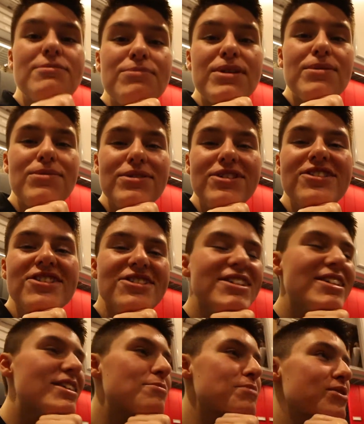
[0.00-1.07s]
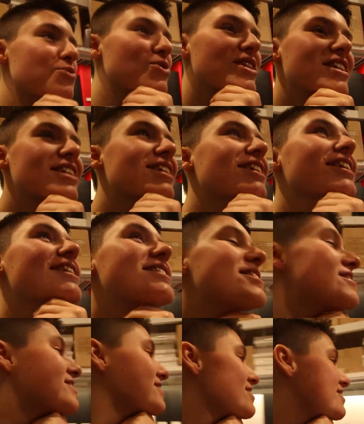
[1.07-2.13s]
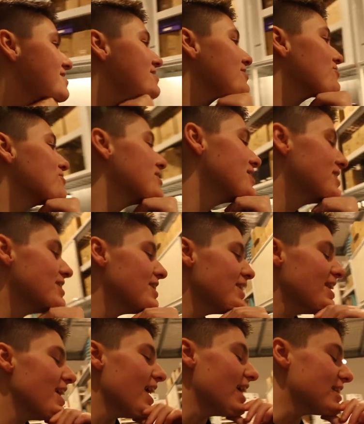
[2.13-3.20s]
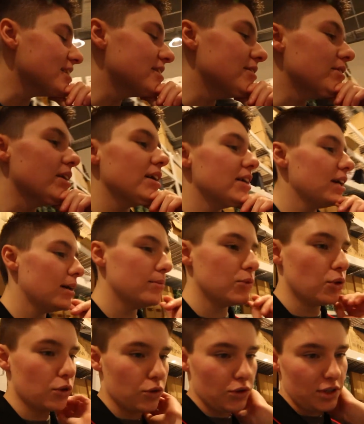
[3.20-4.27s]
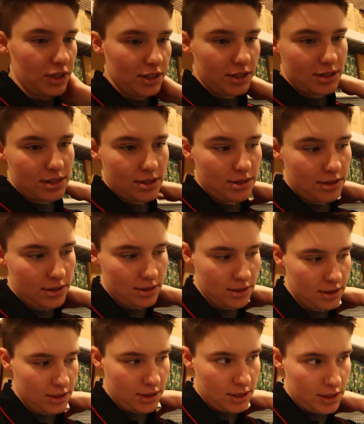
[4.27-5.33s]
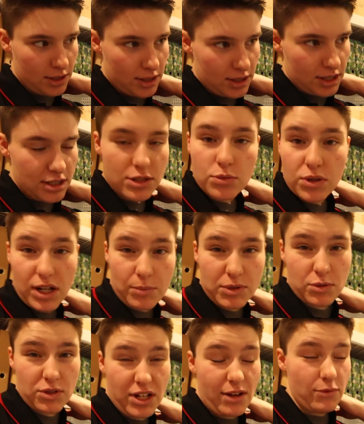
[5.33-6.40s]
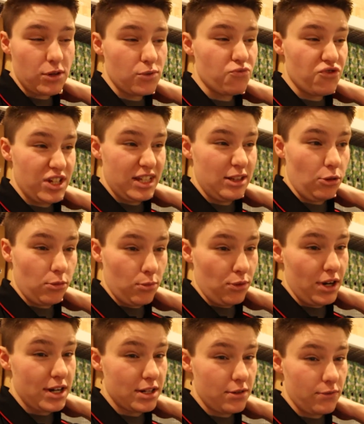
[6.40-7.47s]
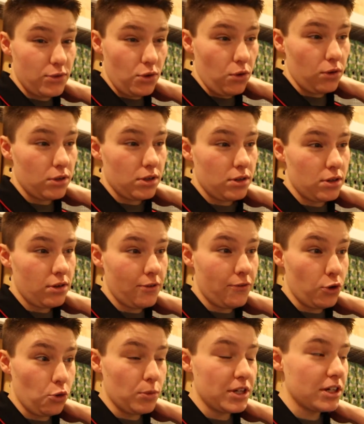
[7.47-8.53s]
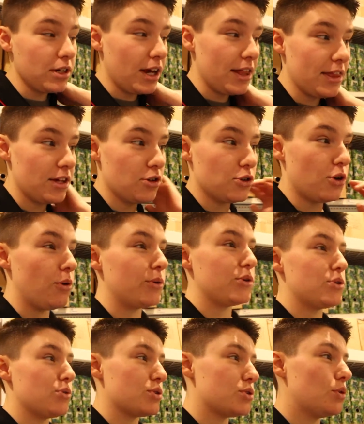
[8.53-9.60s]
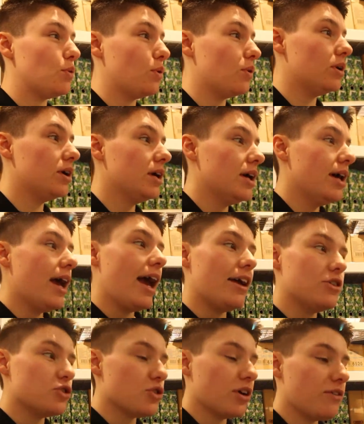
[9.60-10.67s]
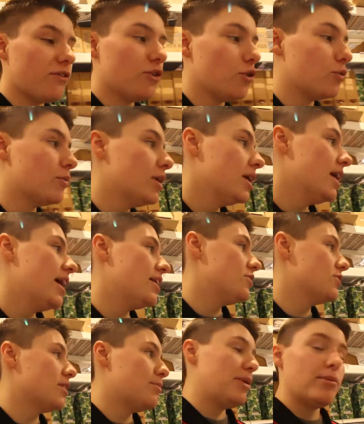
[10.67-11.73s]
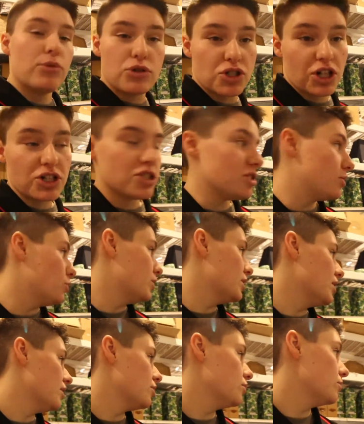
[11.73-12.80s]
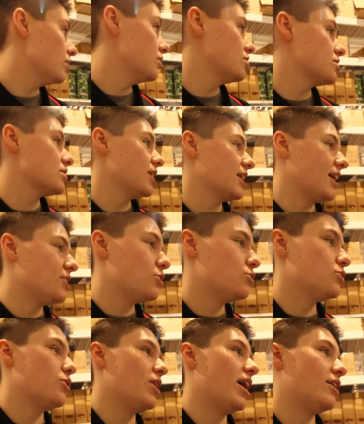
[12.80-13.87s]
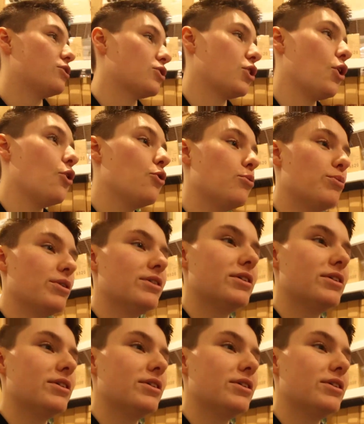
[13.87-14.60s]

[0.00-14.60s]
People are looking at me weird, guys. This is so... I'm not good at this. This is what happens when you have a really long break of not filming, and then you go into a store and you try and film and you get people judgy looking at you and you're just like, I don't know how to cope.